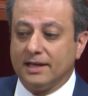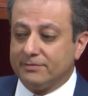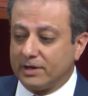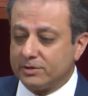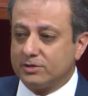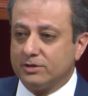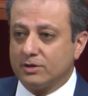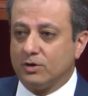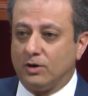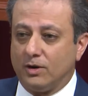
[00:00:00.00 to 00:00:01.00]
if I returned
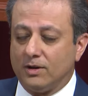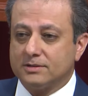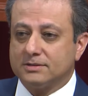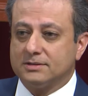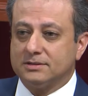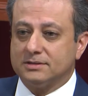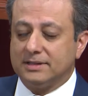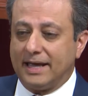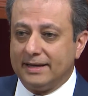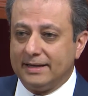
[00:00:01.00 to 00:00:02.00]
the call
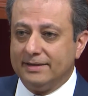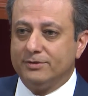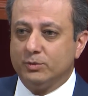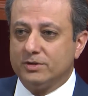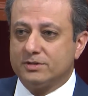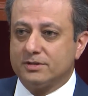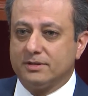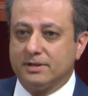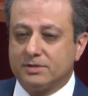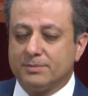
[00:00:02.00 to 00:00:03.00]
and if, it was,
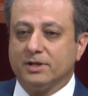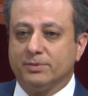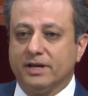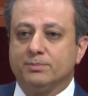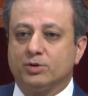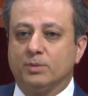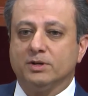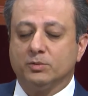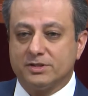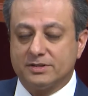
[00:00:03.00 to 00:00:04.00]
if something
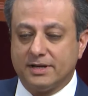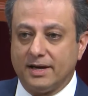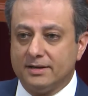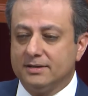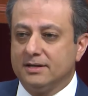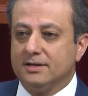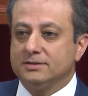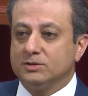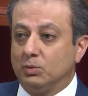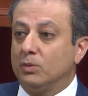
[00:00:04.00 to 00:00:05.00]
inappropriate was said,
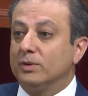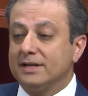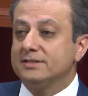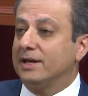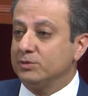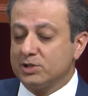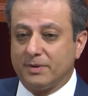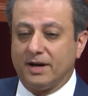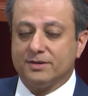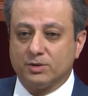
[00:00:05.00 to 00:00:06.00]
what would I say in
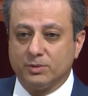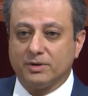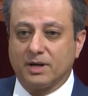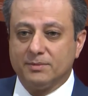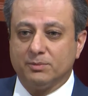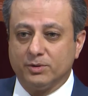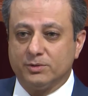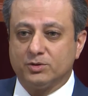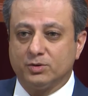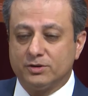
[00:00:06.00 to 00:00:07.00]
response? So we were coming up with
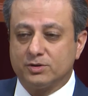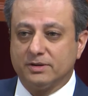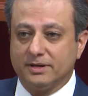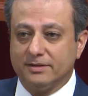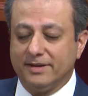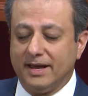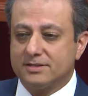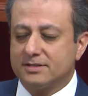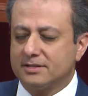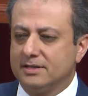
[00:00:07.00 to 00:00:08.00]
retorts in
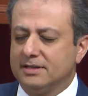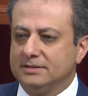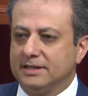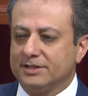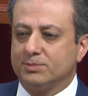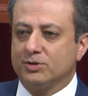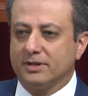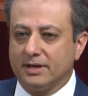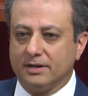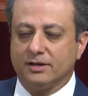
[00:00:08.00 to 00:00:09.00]
advance as opposed
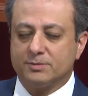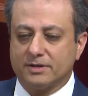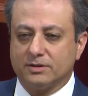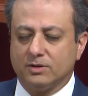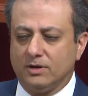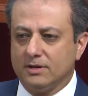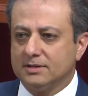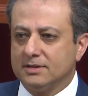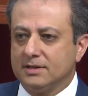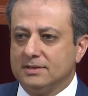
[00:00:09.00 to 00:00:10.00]
to getting an unexpected call.